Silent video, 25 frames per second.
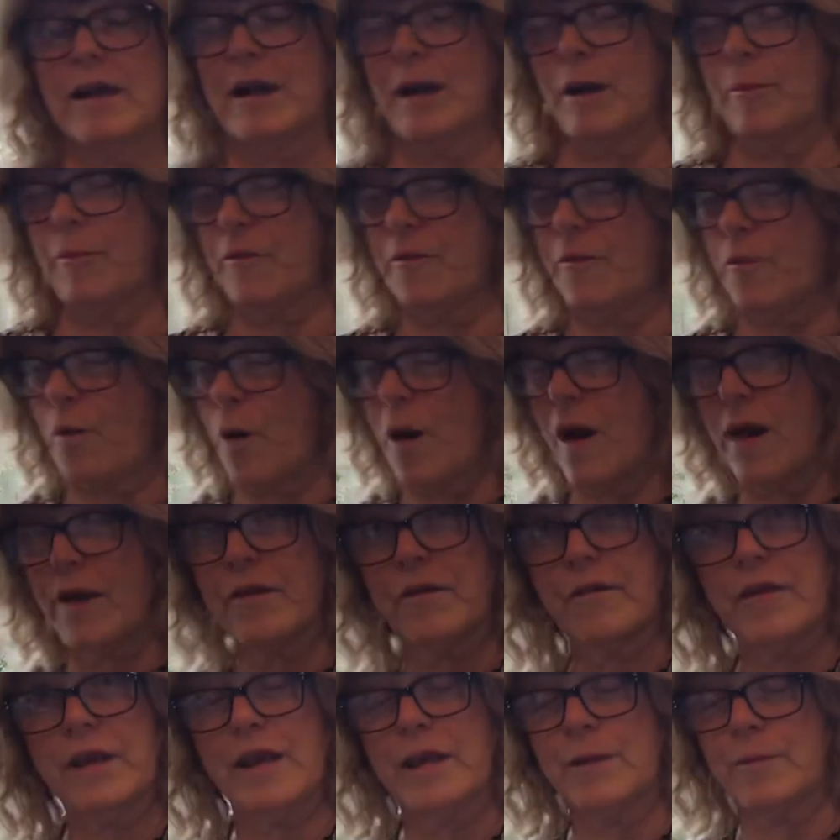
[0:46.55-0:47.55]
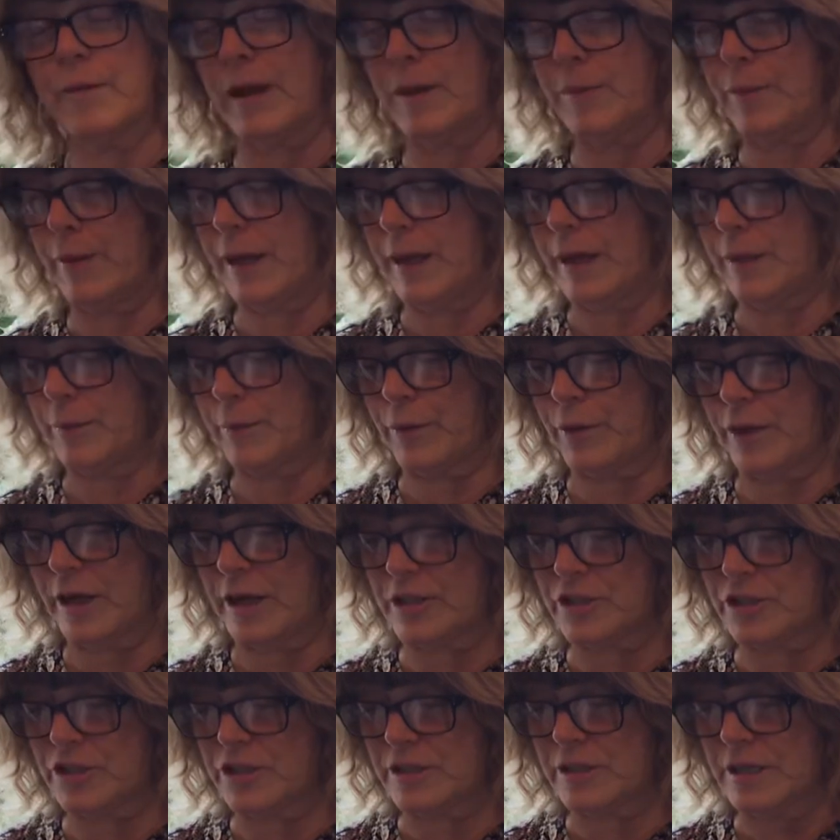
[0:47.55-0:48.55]
cup of water and my
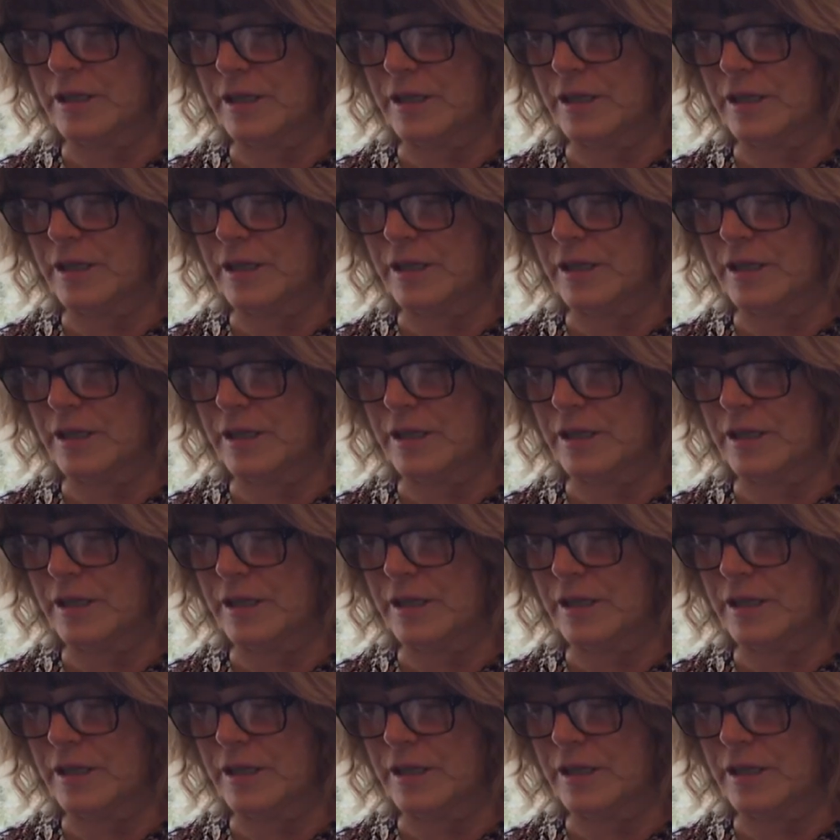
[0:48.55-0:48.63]
paintbrush